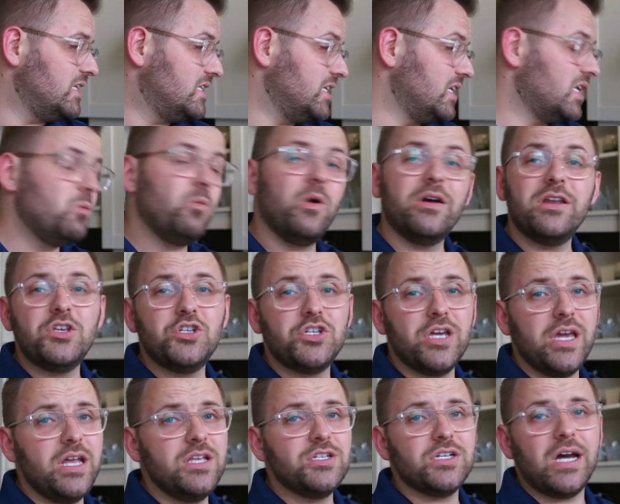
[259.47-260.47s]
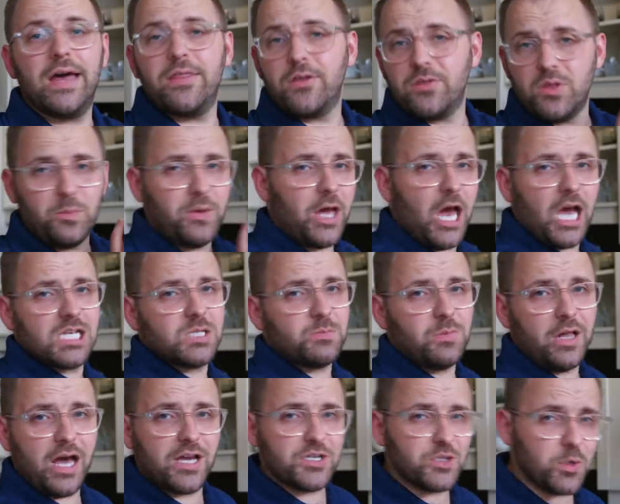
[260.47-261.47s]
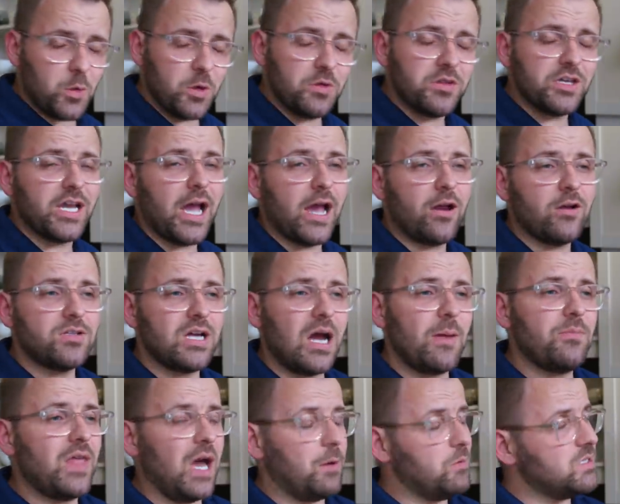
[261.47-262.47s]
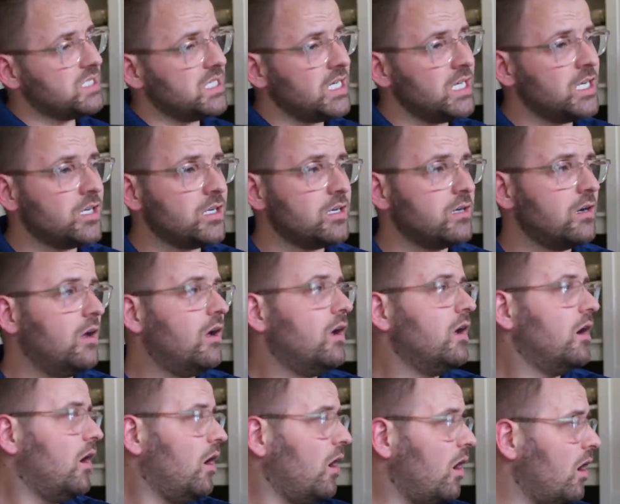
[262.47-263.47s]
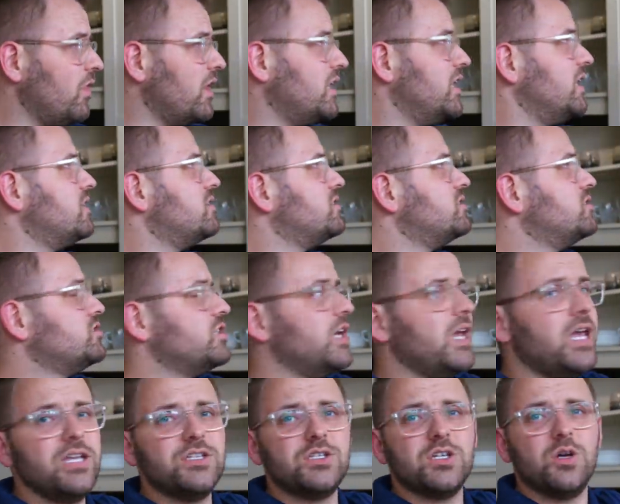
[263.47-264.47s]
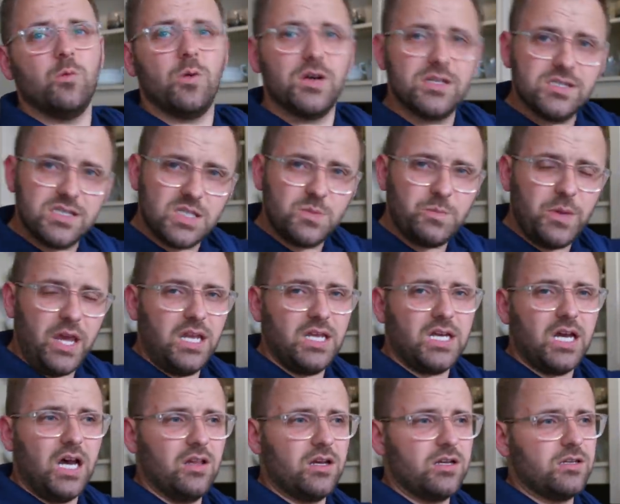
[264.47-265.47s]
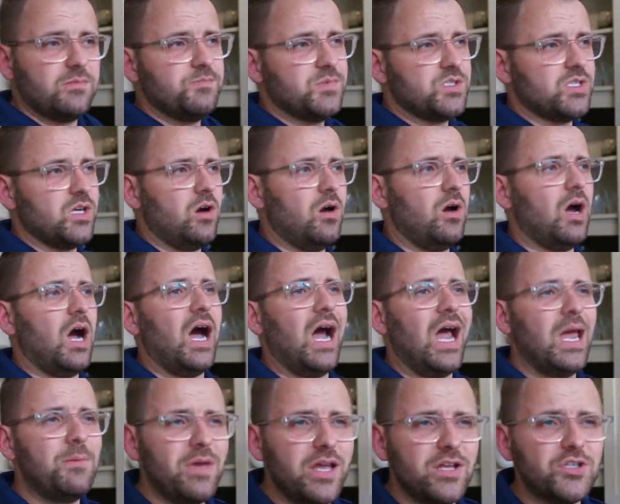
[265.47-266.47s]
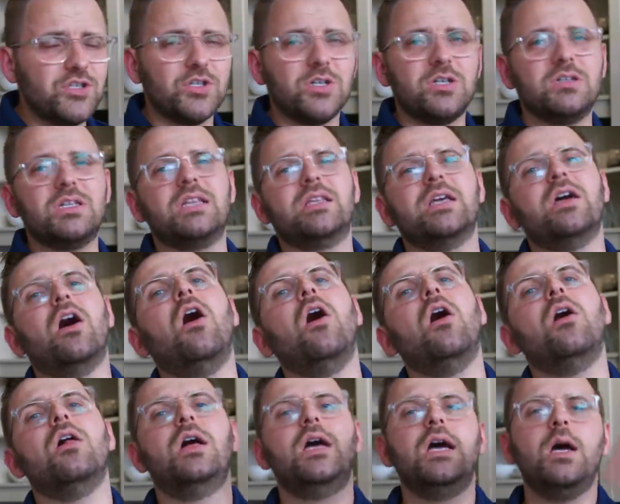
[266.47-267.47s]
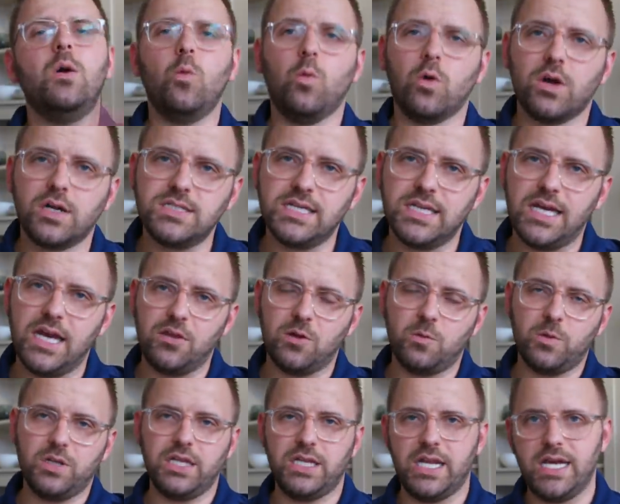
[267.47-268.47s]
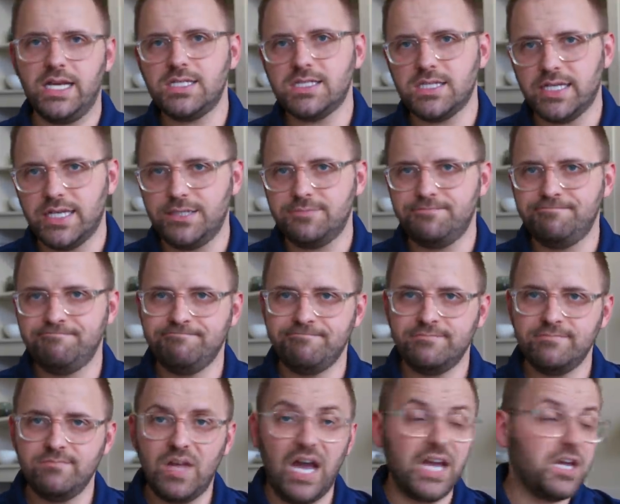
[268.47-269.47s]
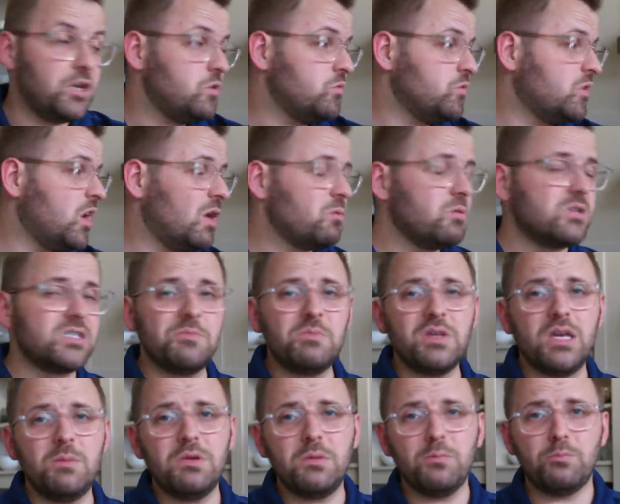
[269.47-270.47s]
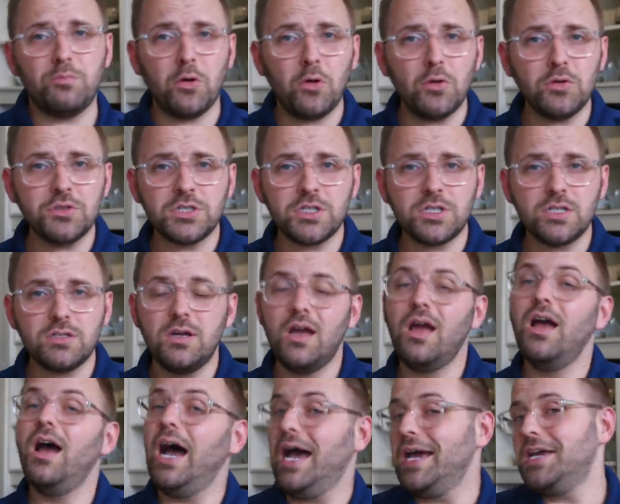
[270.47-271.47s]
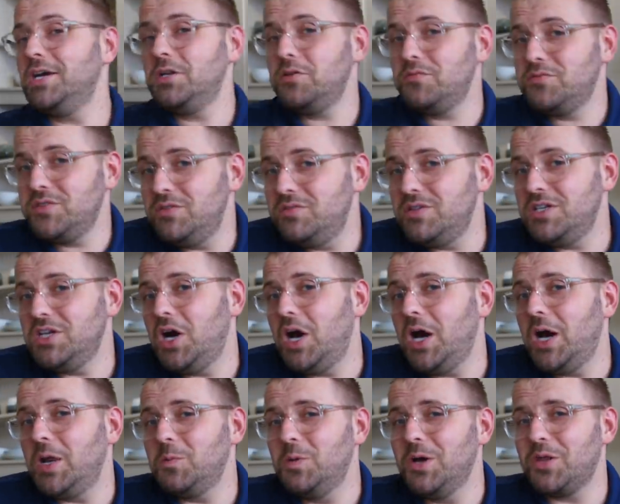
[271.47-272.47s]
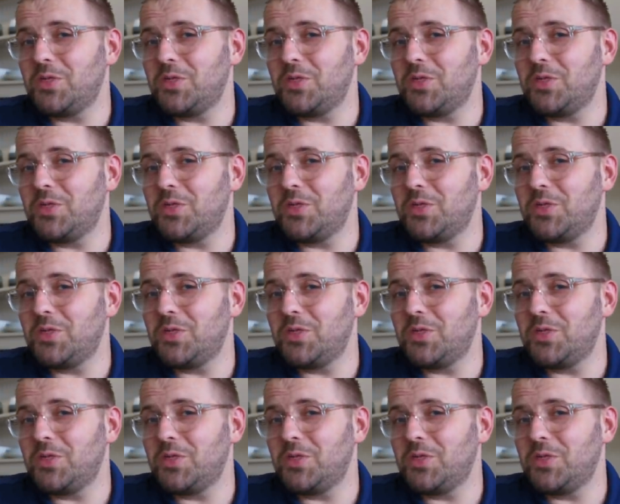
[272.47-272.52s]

I didn't want to change either the backsplash or the countertop that was here. All that needed to change was this paint color. So I made sure that they all worked together really nicely. I could have gone with something a bit bolder. I could have even gone